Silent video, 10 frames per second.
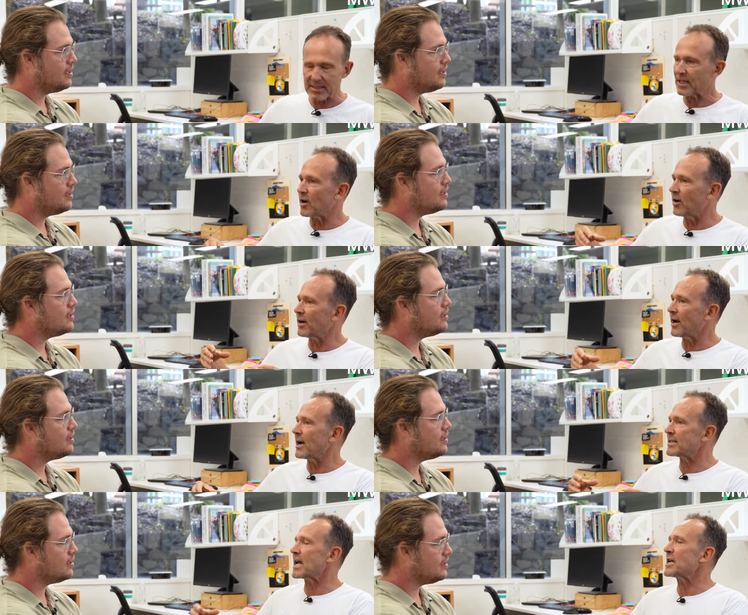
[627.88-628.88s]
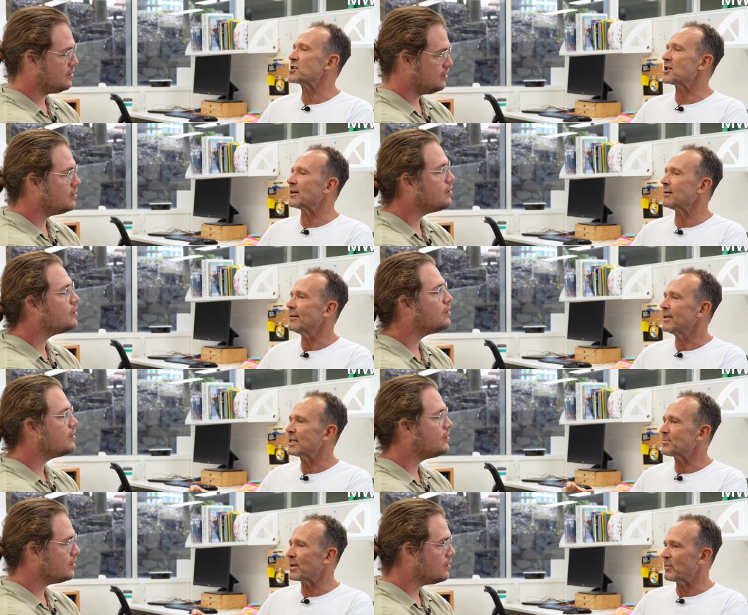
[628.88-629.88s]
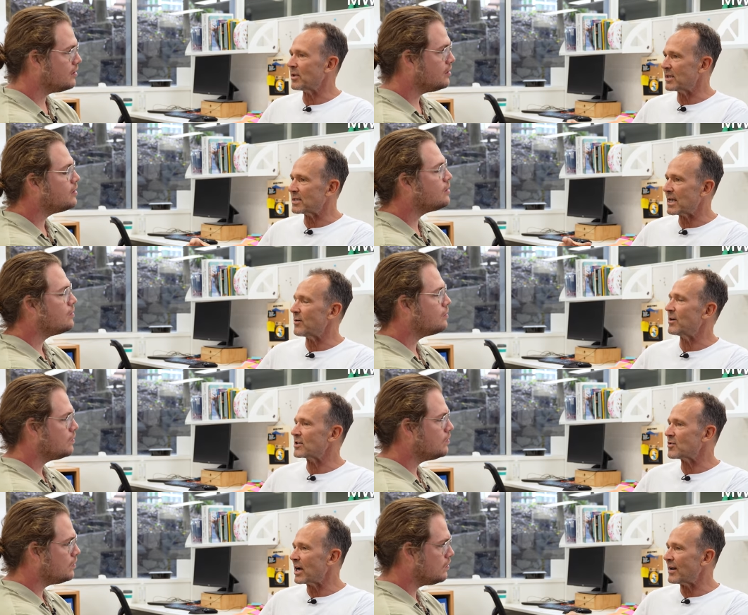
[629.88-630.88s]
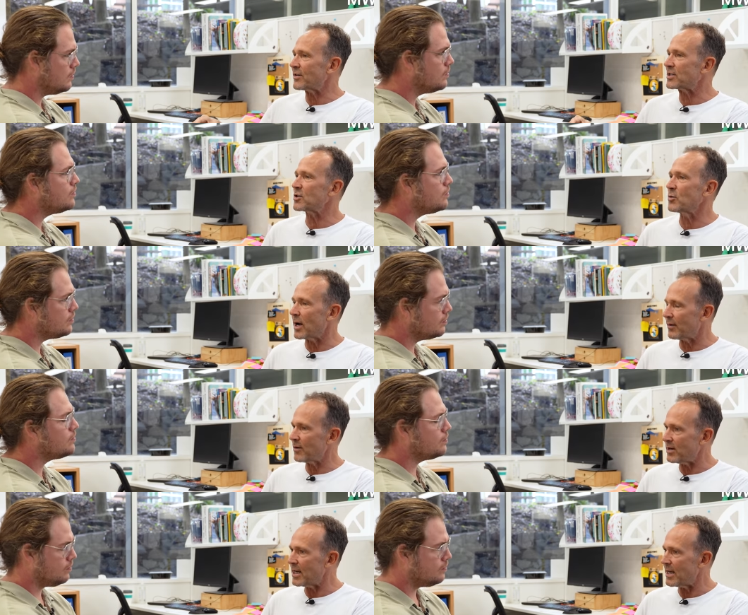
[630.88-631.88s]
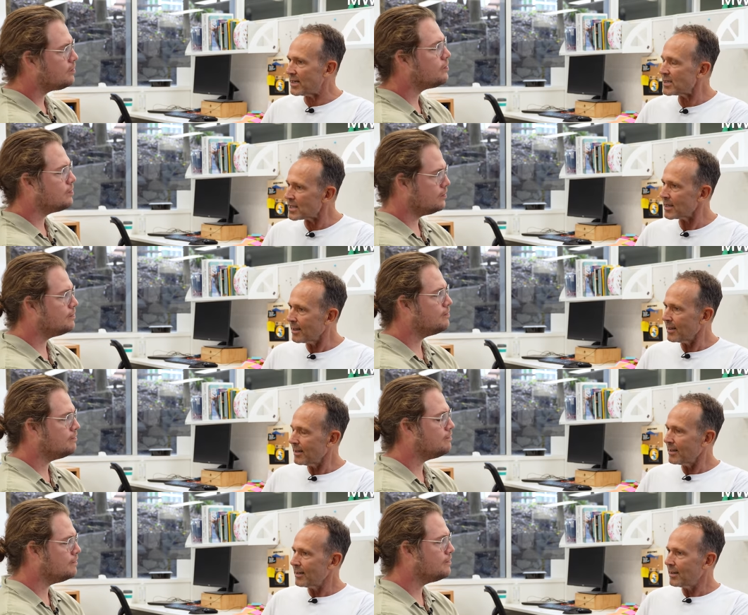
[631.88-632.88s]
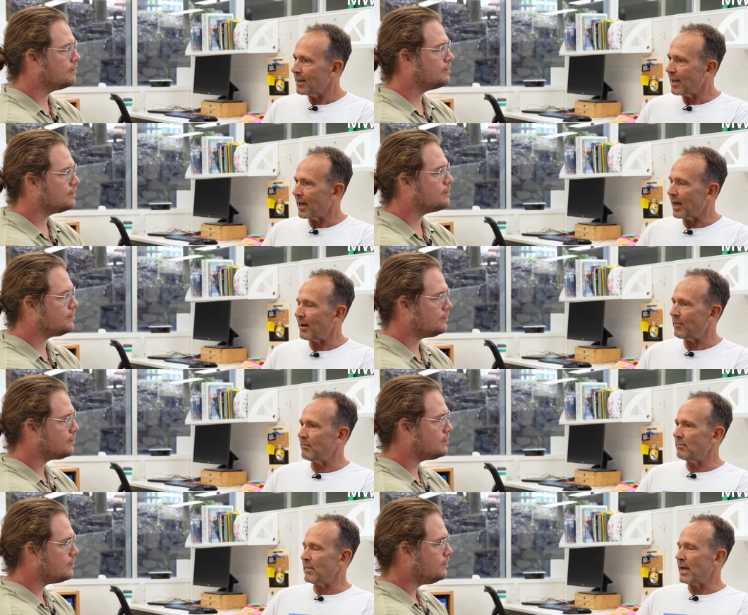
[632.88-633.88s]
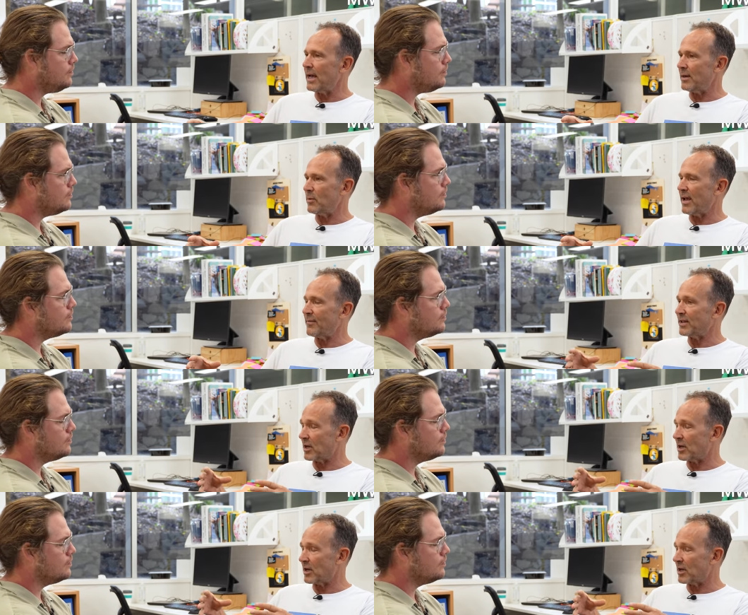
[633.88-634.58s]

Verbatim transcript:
Speaker 1: So colonisation has been with us here in Australia for two hundred years, mm. um, and we have a